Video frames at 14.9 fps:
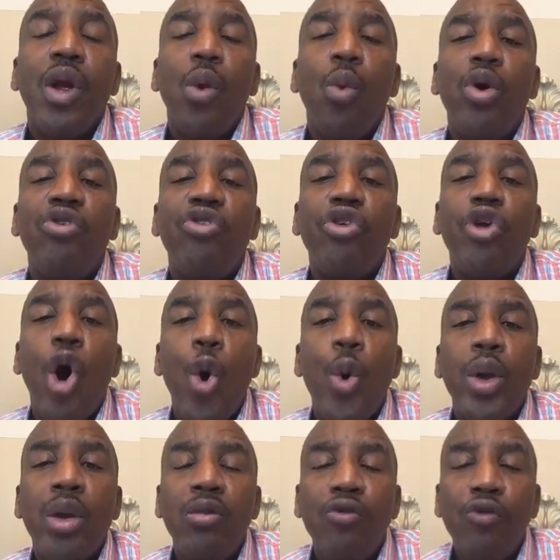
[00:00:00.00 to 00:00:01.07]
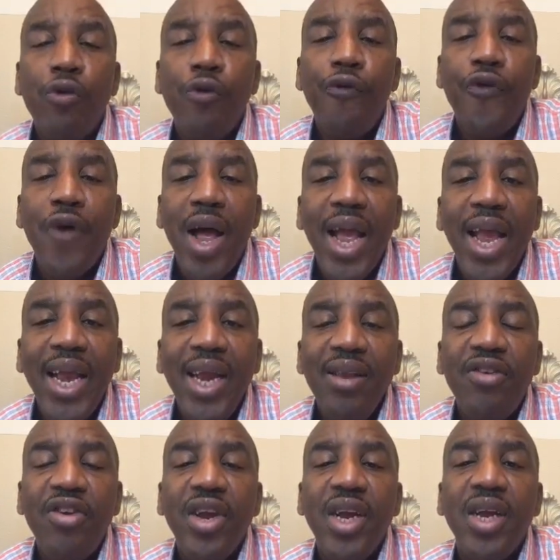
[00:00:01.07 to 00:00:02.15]
was going through for
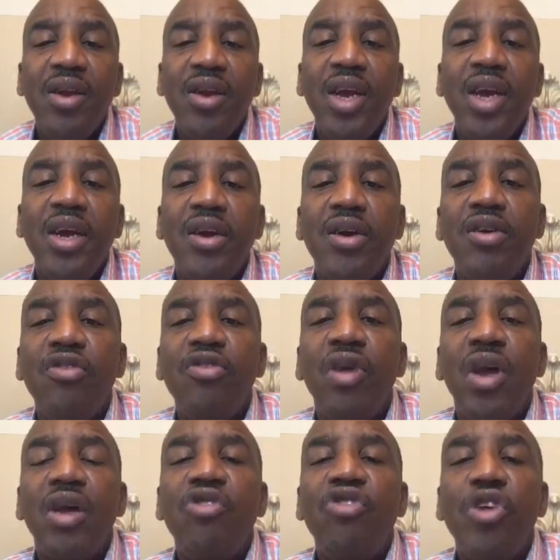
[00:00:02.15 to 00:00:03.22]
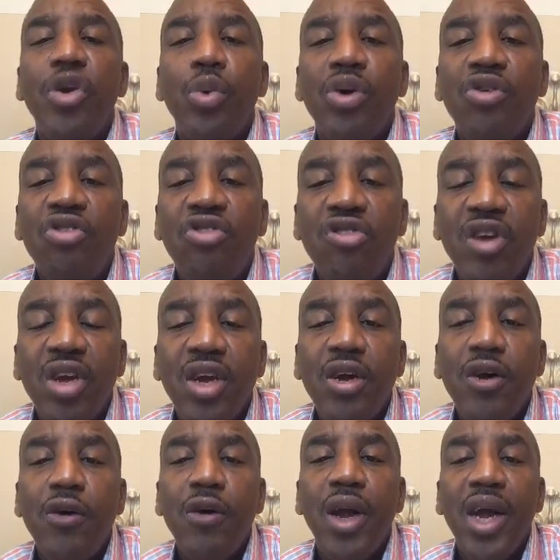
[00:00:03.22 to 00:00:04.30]
18 years, she was
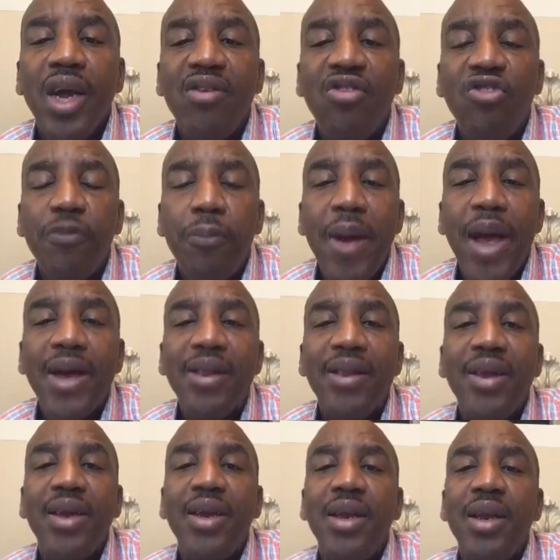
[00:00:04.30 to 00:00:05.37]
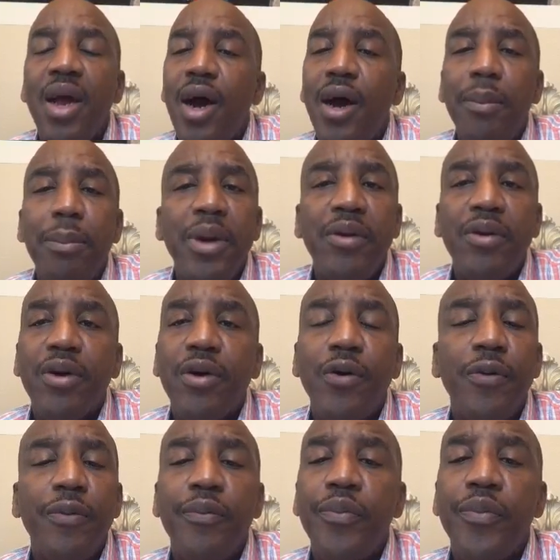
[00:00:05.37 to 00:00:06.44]
still expecting a miracle.
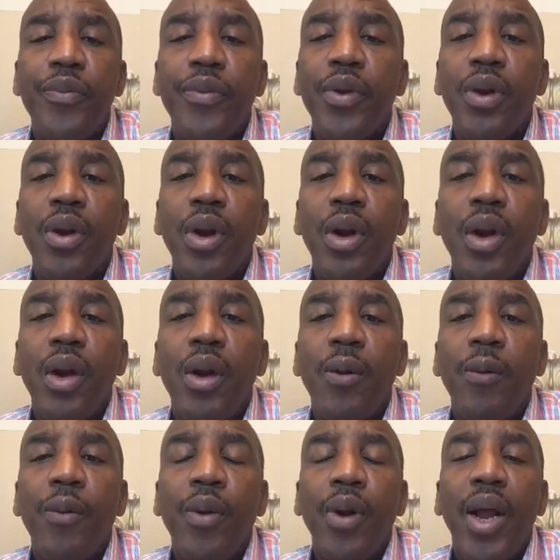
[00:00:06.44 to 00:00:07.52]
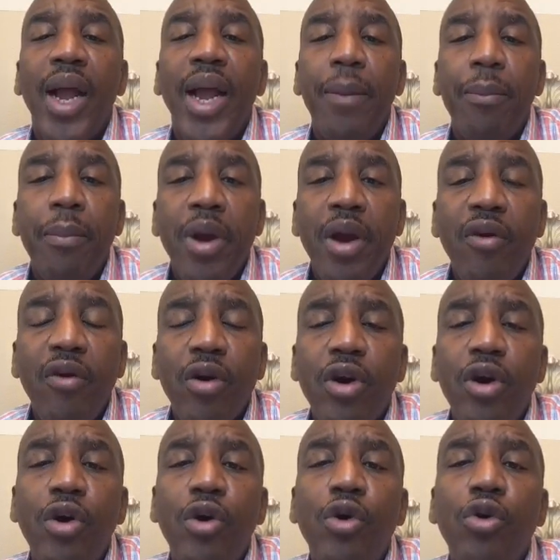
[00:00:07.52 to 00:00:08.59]
And
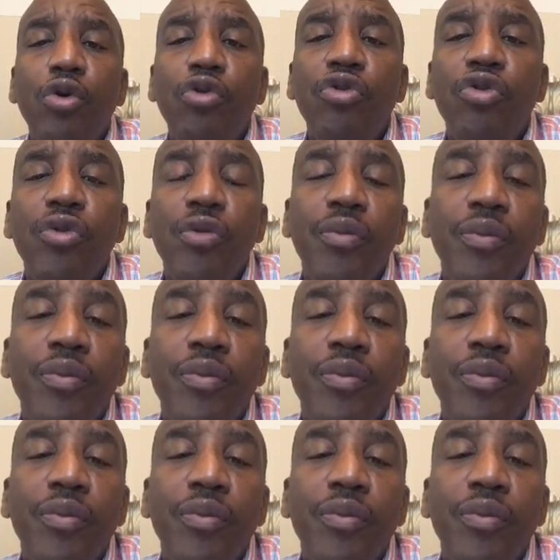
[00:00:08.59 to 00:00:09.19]
miracles